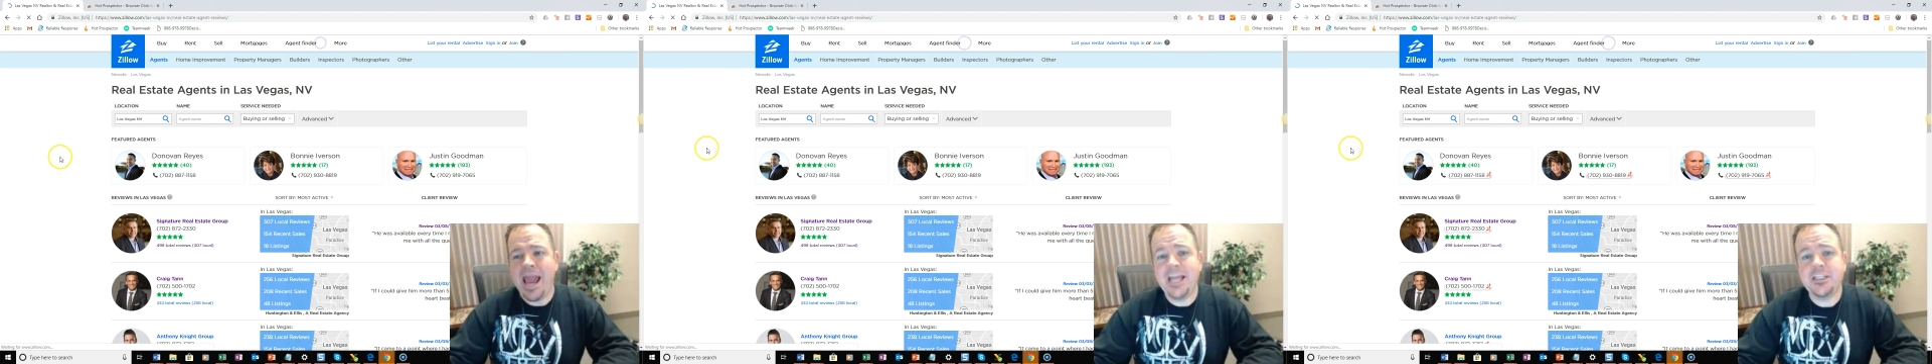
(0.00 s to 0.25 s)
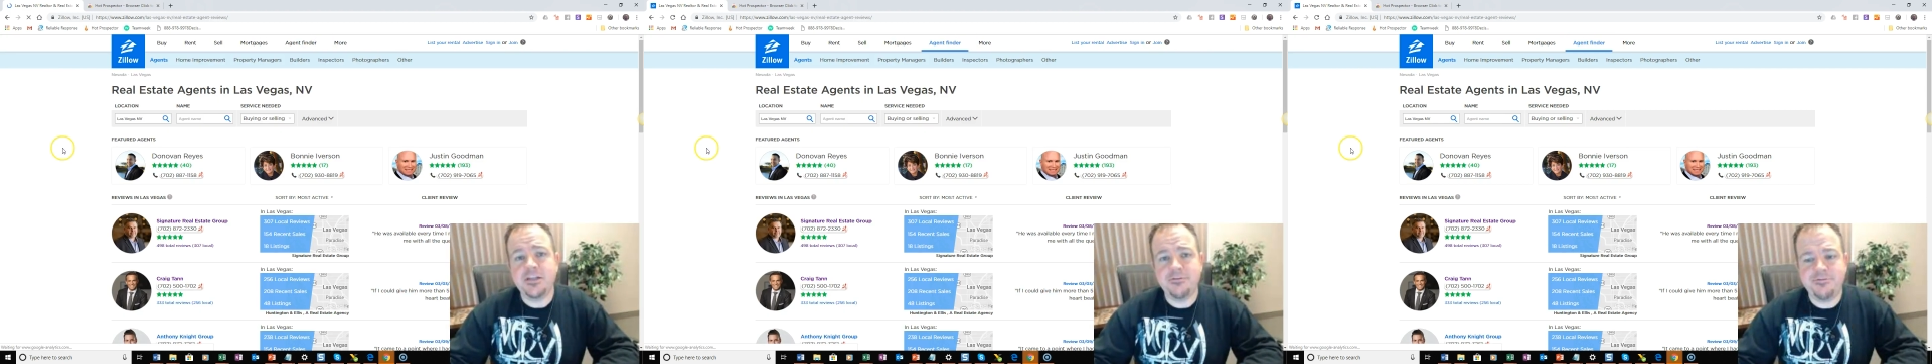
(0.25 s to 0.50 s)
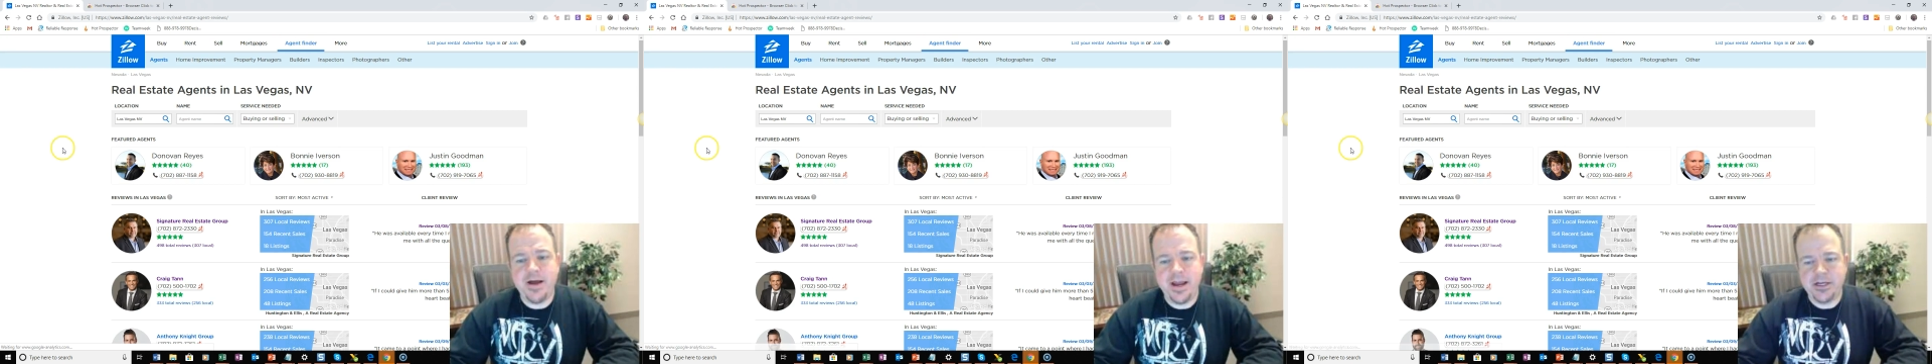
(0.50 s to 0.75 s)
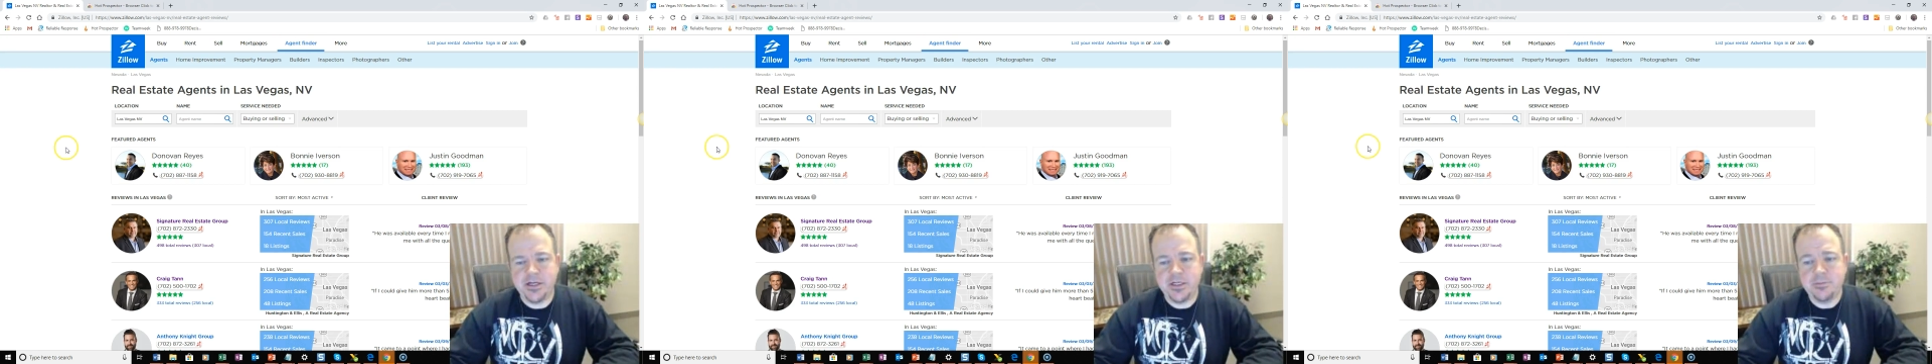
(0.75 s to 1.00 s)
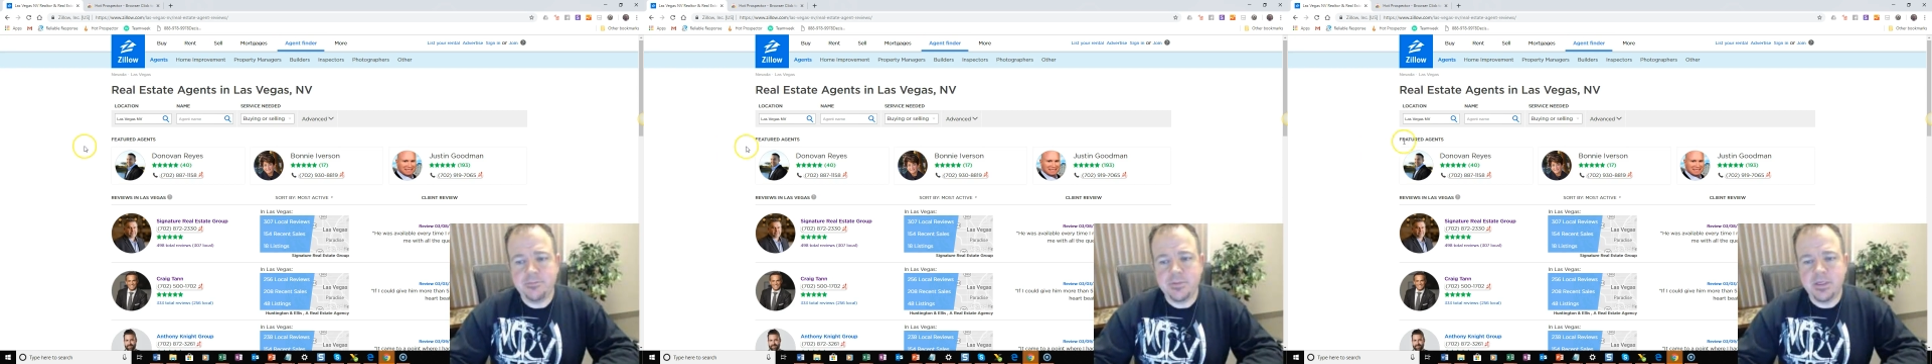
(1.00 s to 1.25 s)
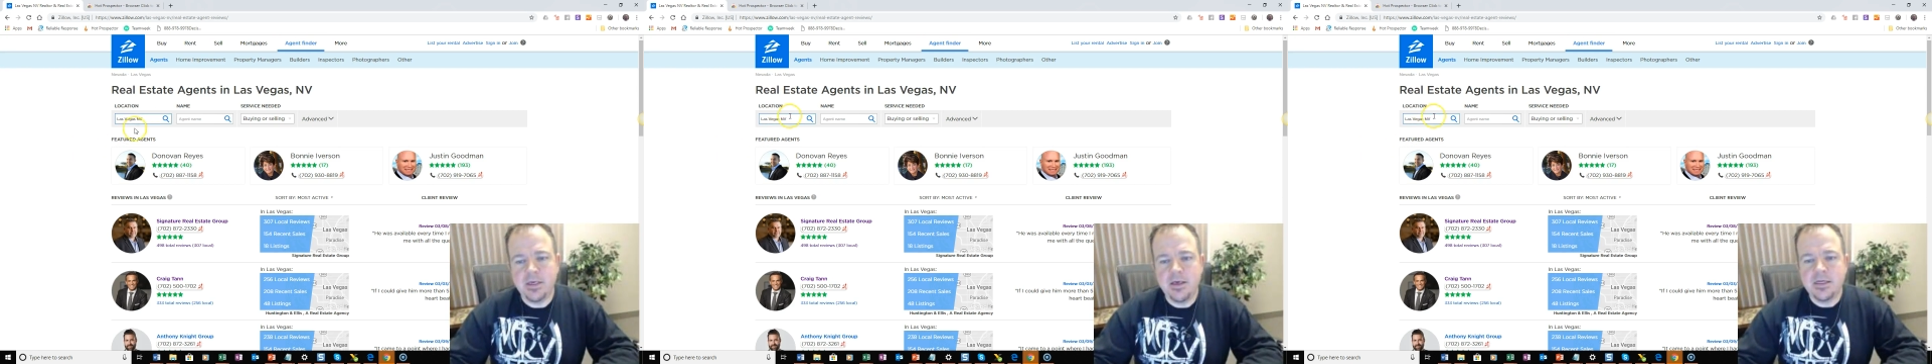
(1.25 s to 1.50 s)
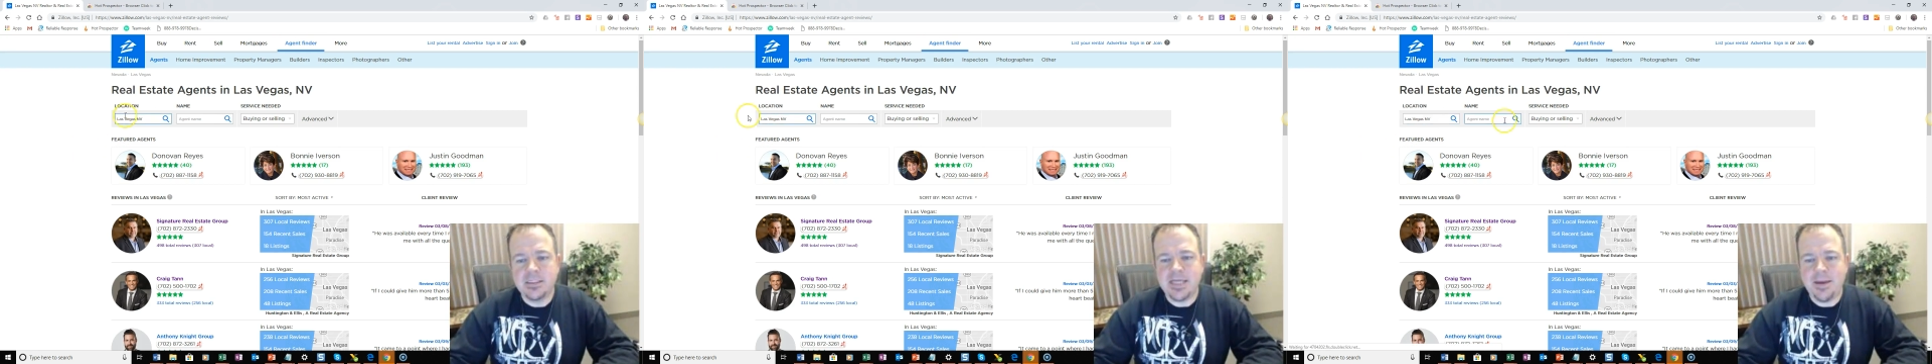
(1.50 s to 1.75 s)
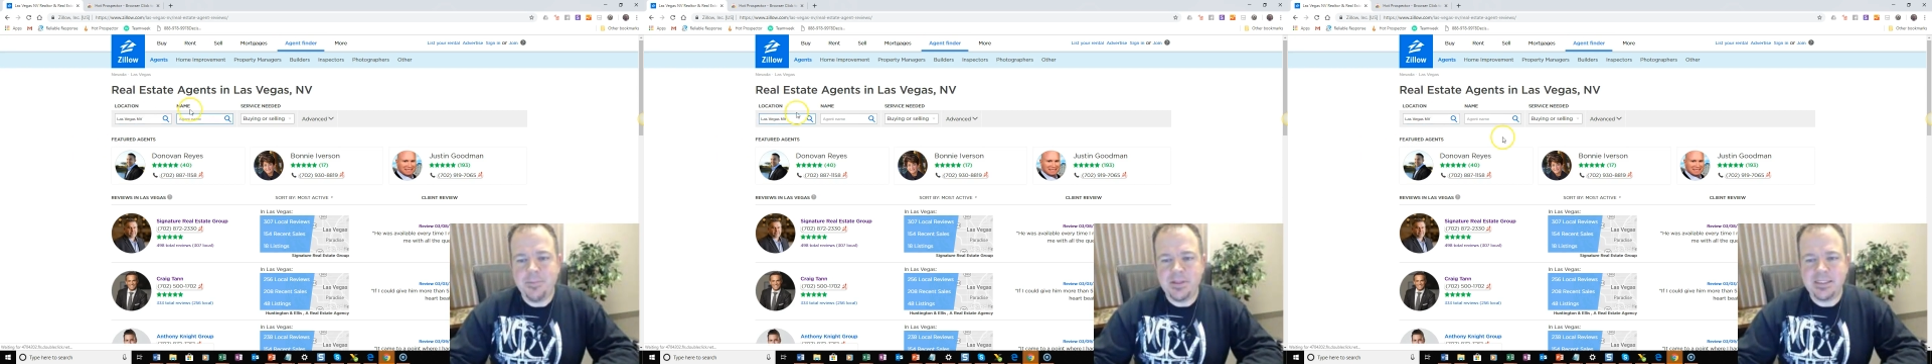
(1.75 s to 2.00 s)
Agent Finder,
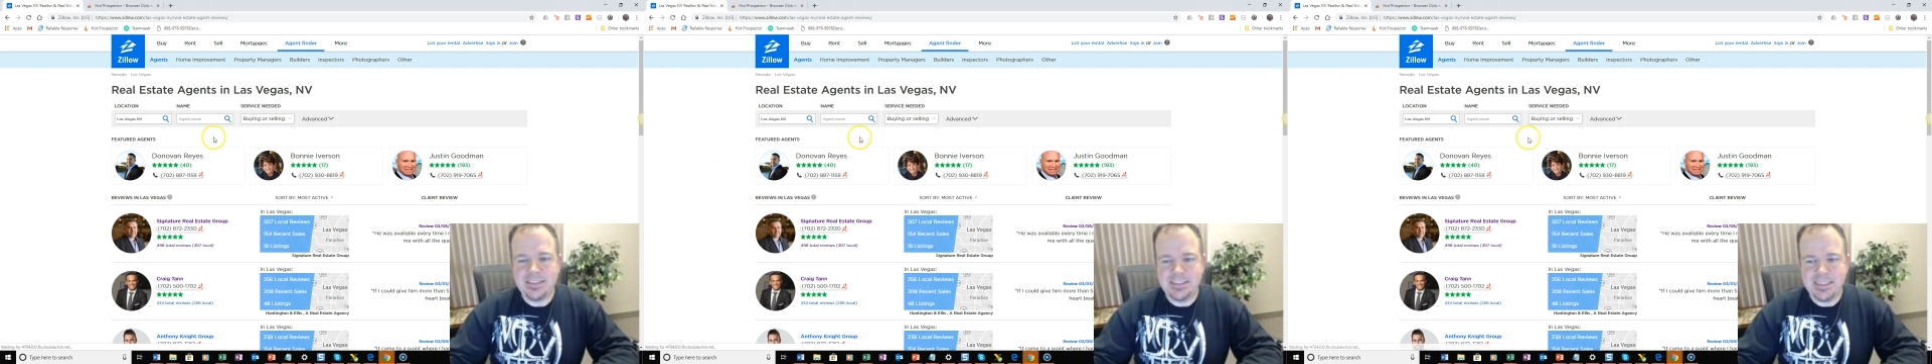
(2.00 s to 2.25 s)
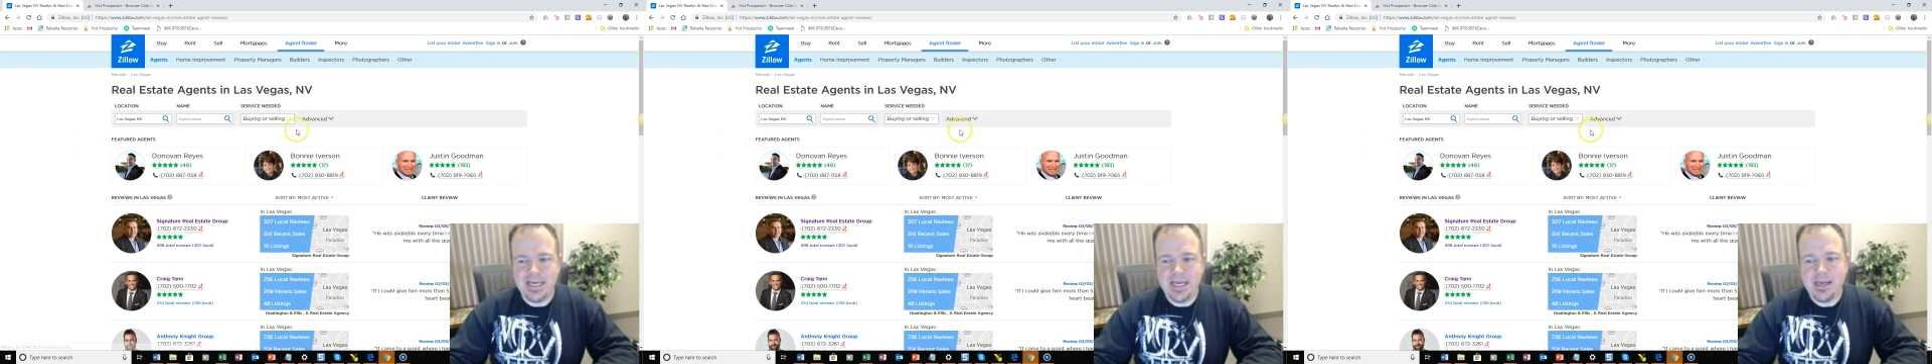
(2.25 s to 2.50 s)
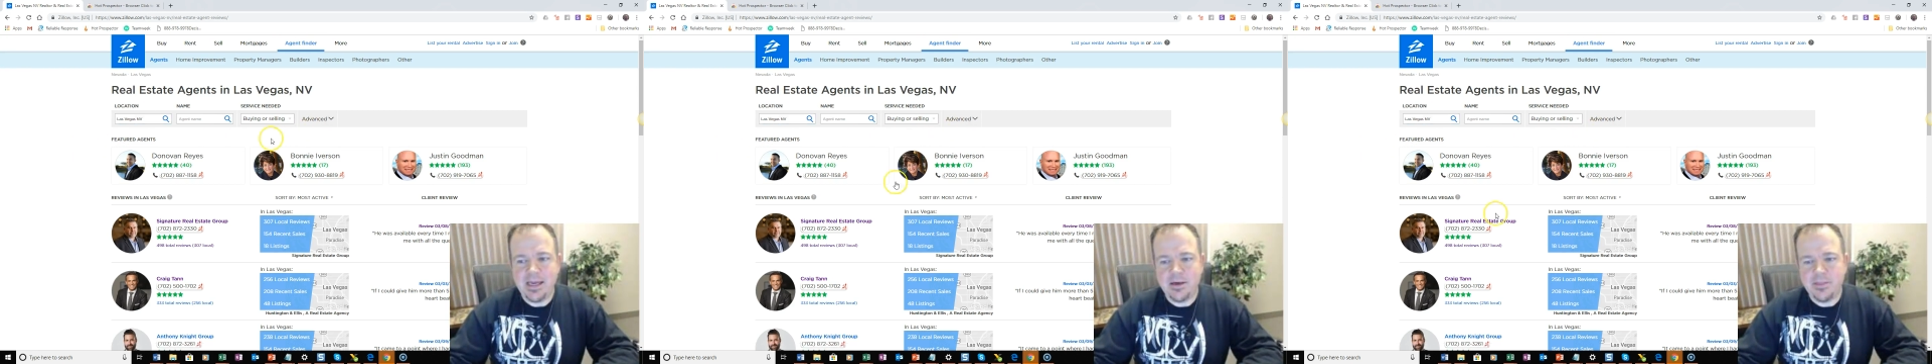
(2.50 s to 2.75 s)
type in the city